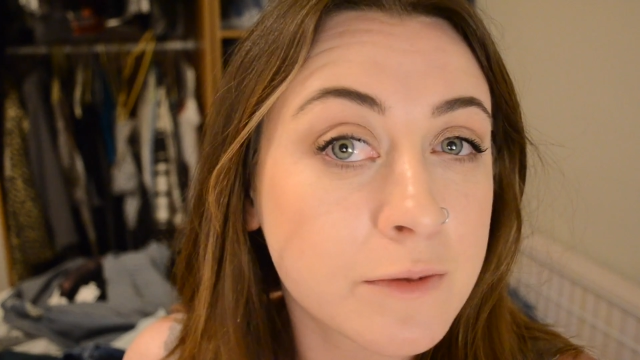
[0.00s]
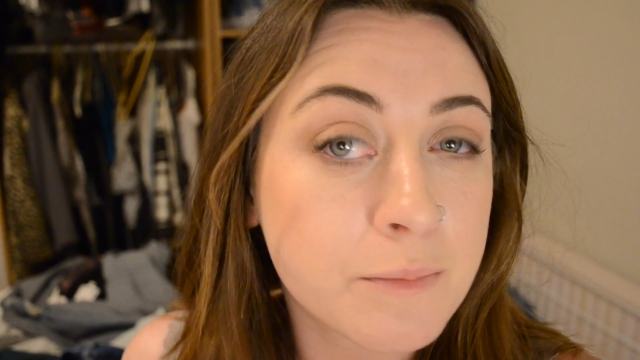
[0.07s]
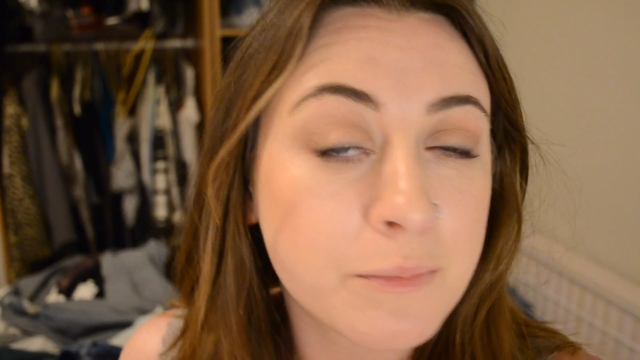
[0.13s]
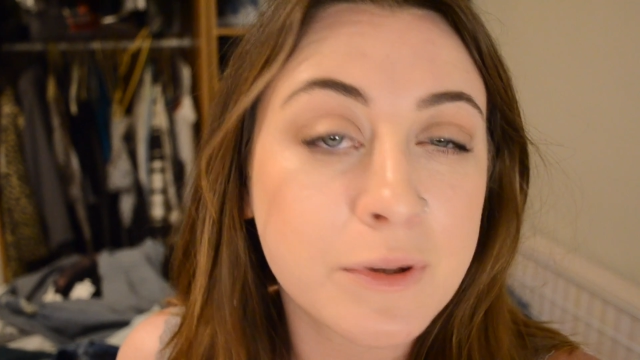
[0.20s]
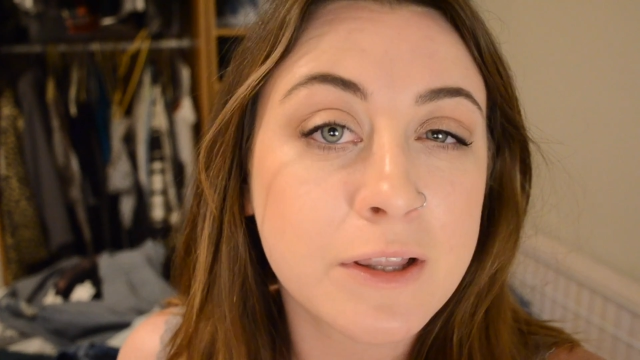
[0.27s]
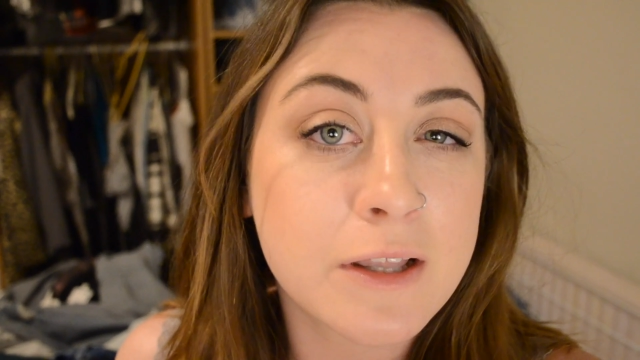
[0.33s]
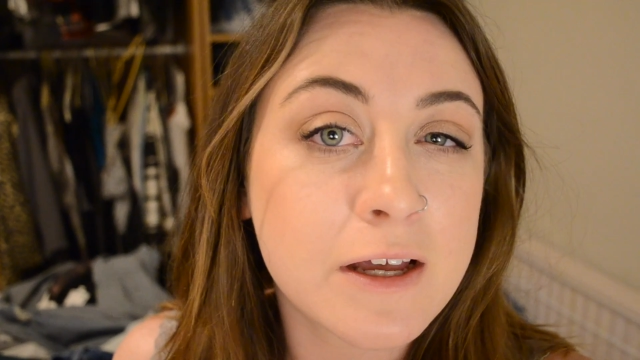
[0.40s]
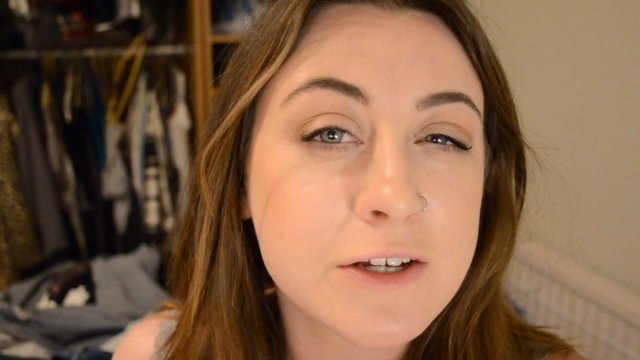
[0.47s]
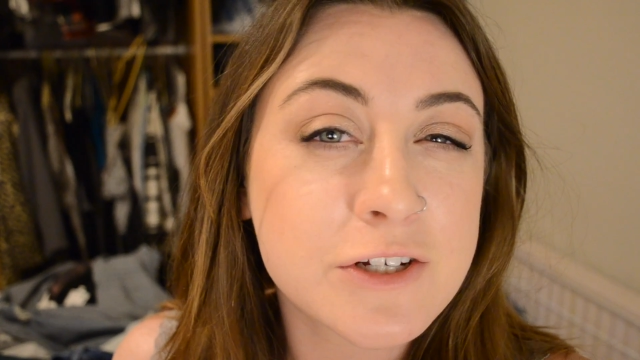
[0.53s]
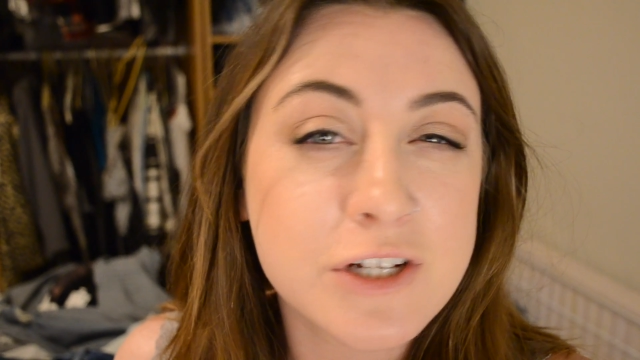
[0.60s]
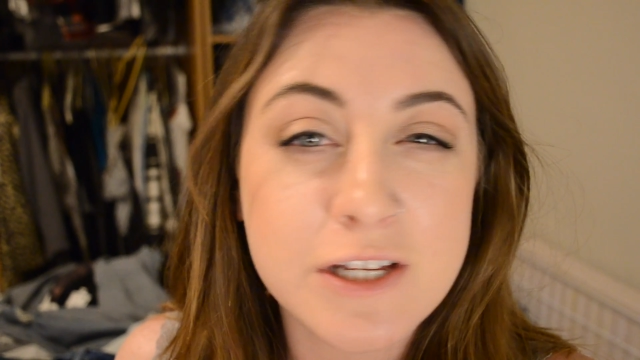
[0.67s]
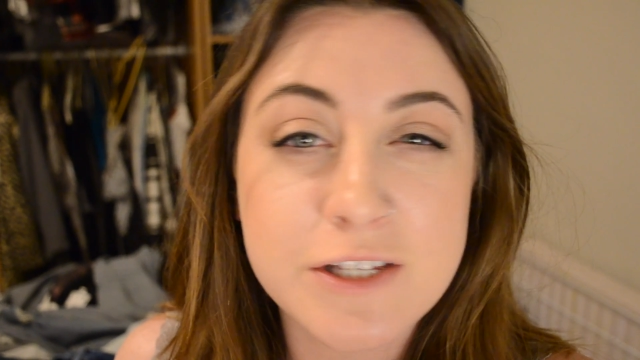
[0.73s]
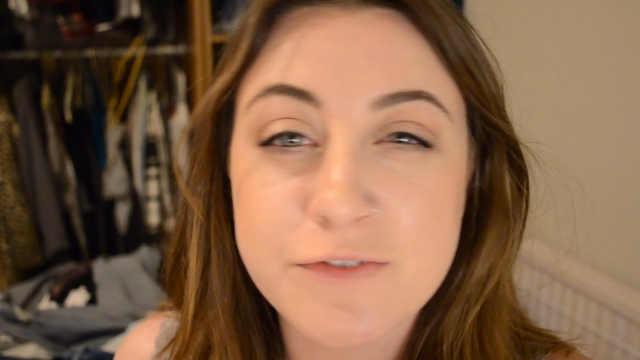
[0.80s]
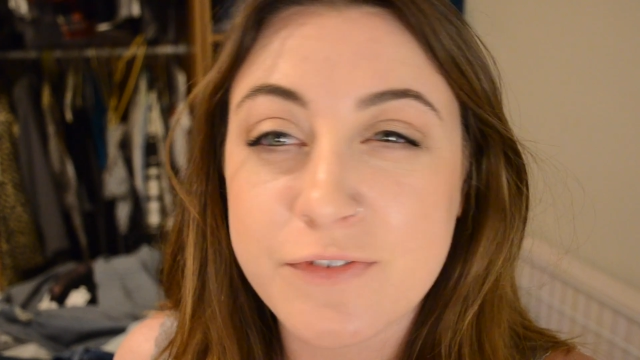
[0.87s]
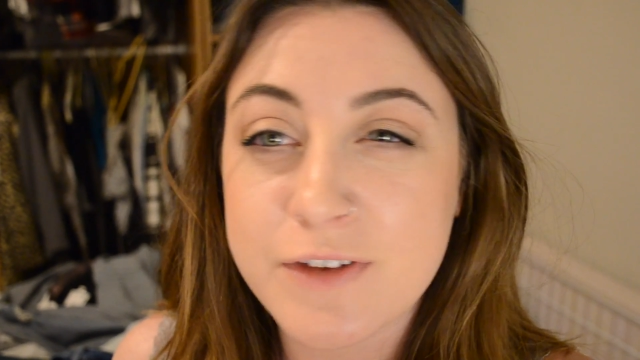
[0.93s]
The blush
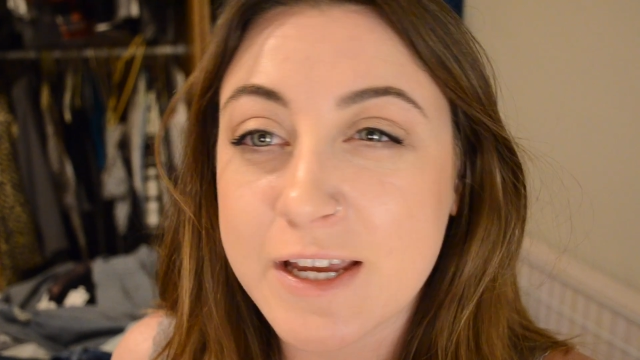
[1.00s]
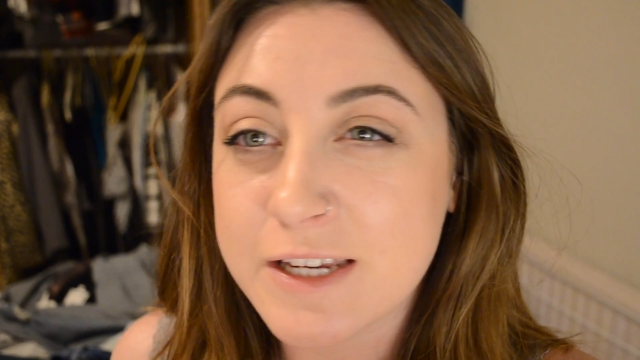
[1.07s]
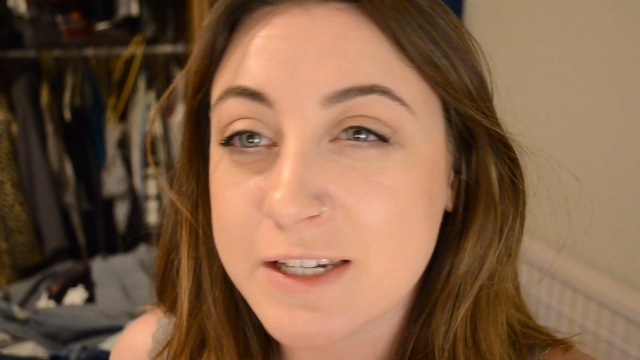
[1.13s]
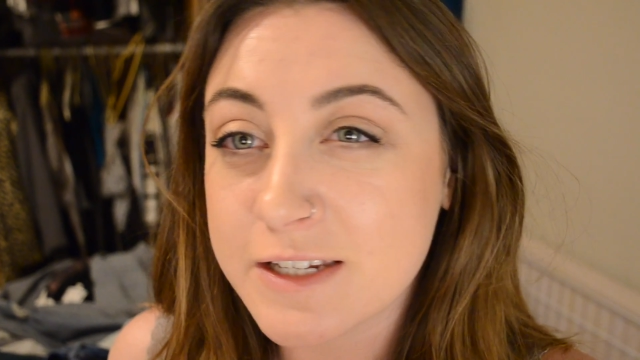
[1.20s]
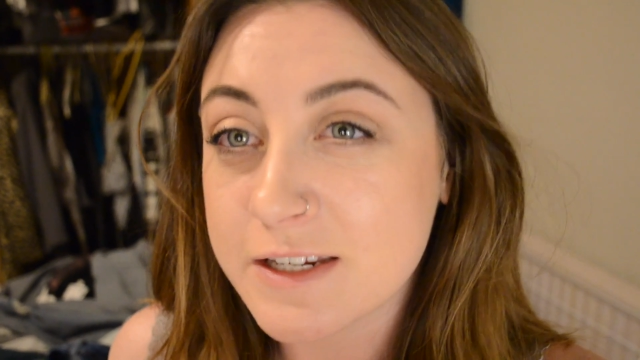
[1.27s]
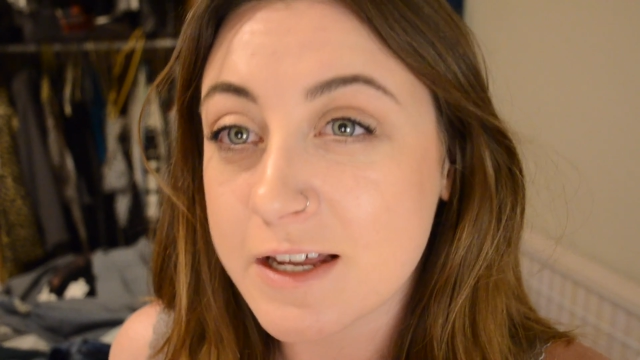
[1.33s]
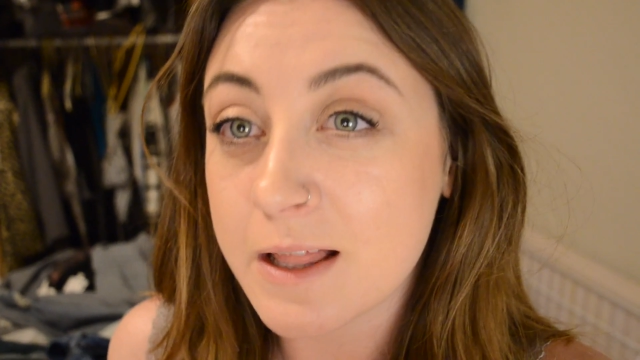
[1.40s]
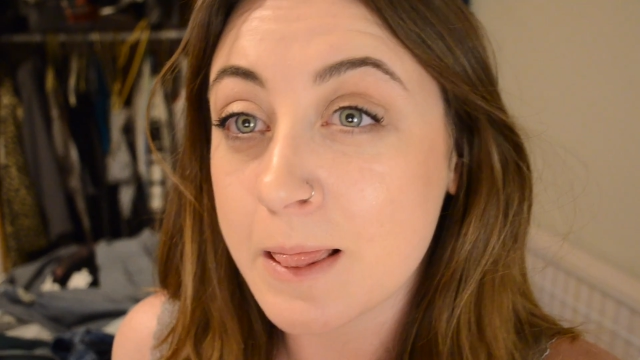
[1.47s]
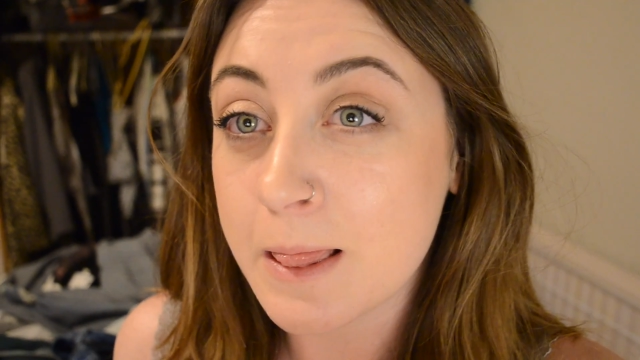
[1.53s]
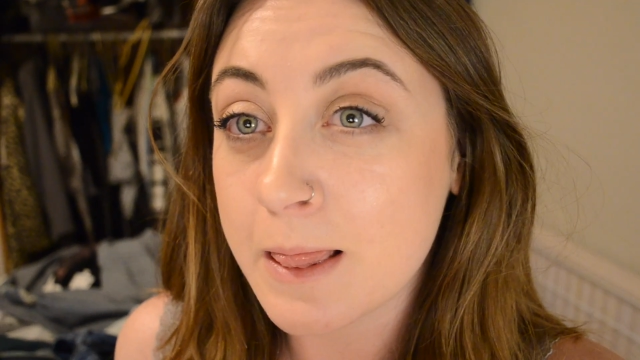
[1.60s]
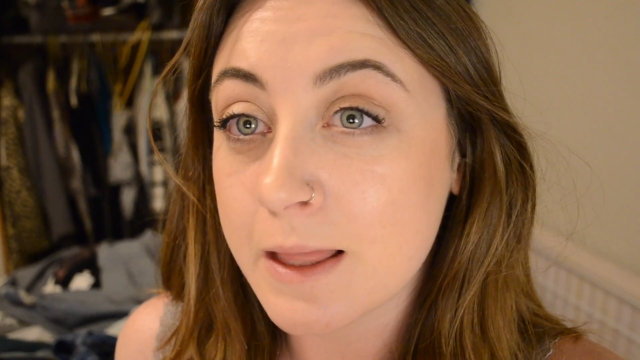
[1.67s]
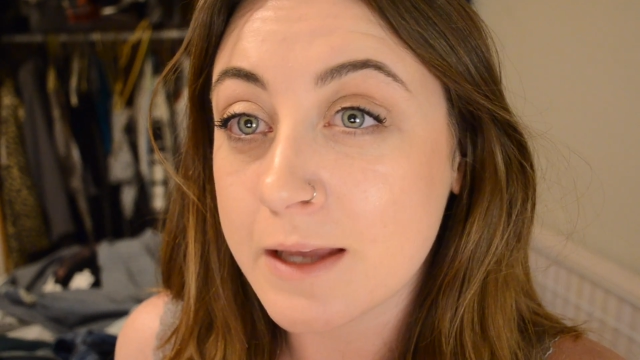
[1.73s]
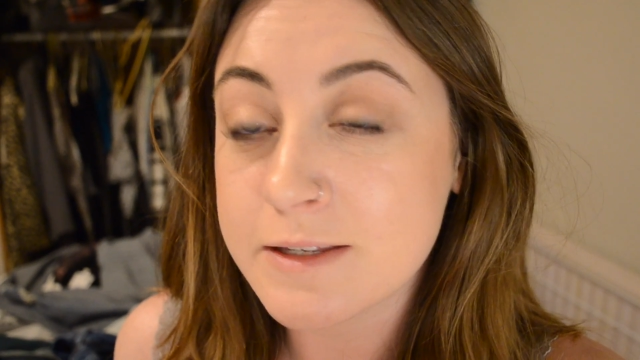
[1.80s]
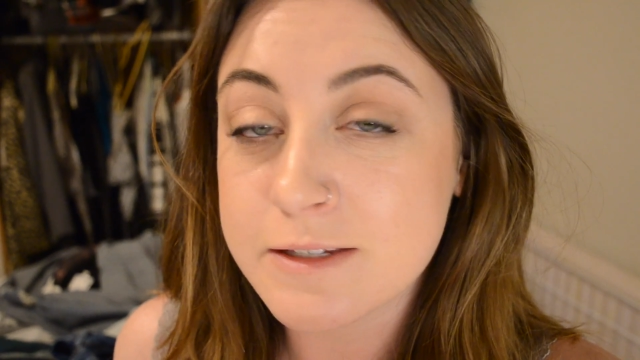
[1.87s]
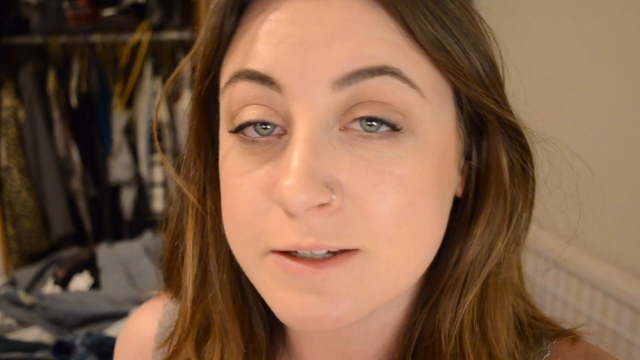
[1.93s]
has faded a
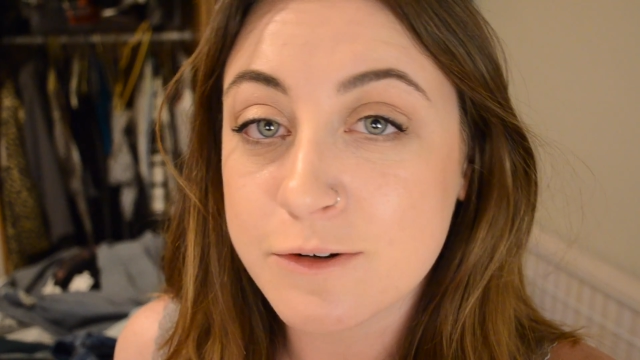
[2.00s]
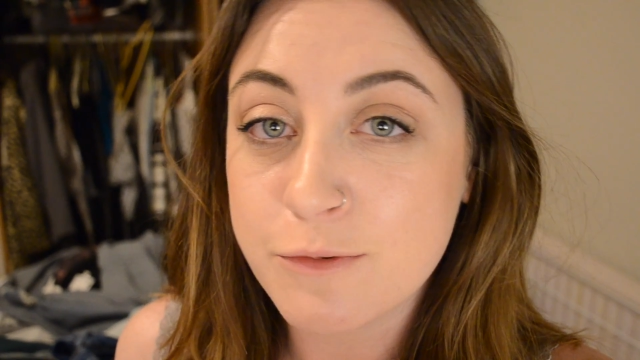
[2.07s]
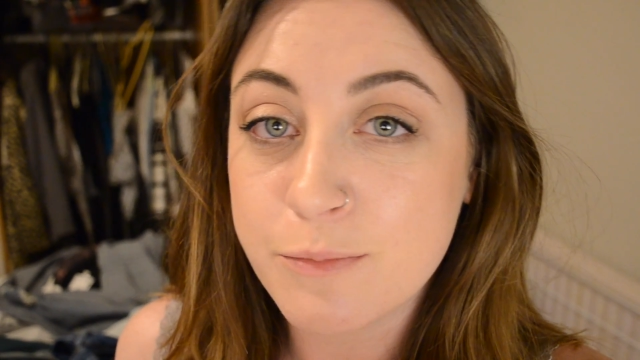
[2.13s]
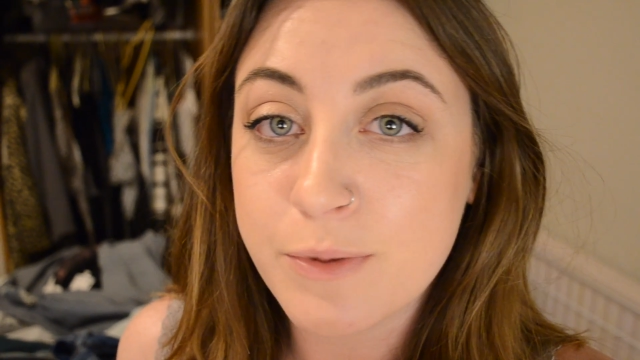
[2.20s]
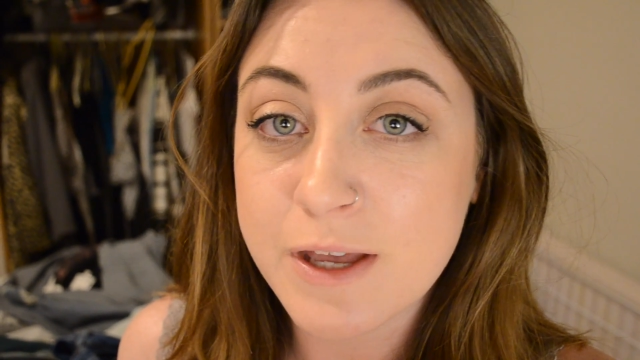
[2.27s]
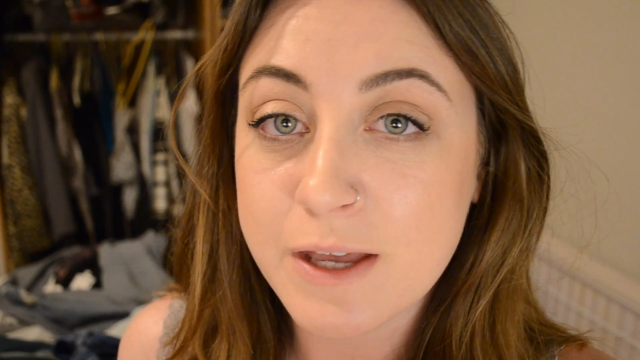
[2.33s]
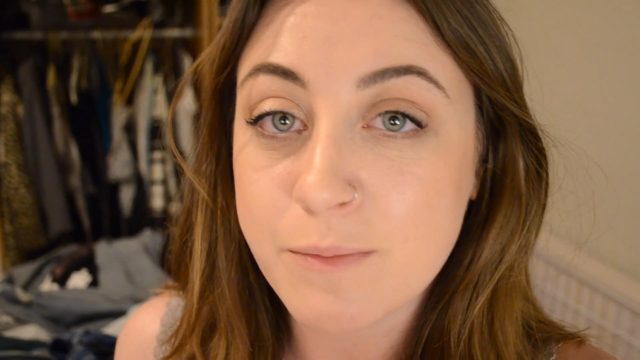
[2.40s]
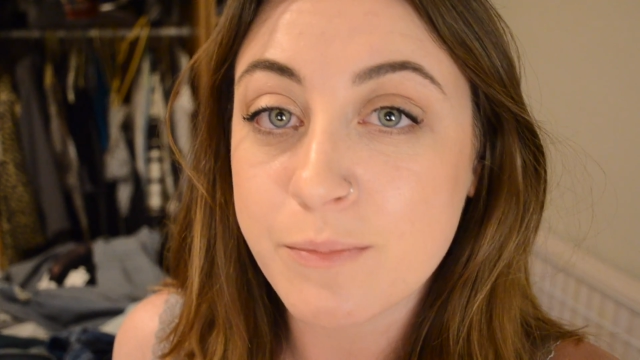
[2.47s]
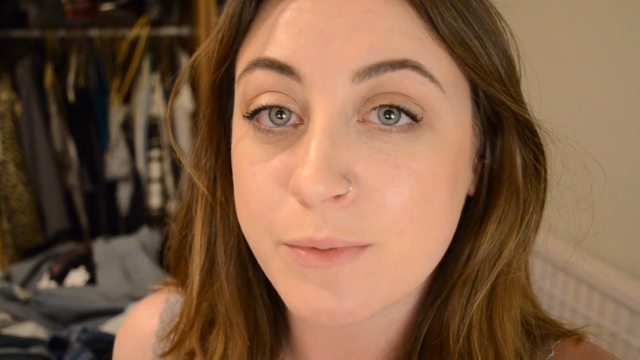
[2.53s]
little bit,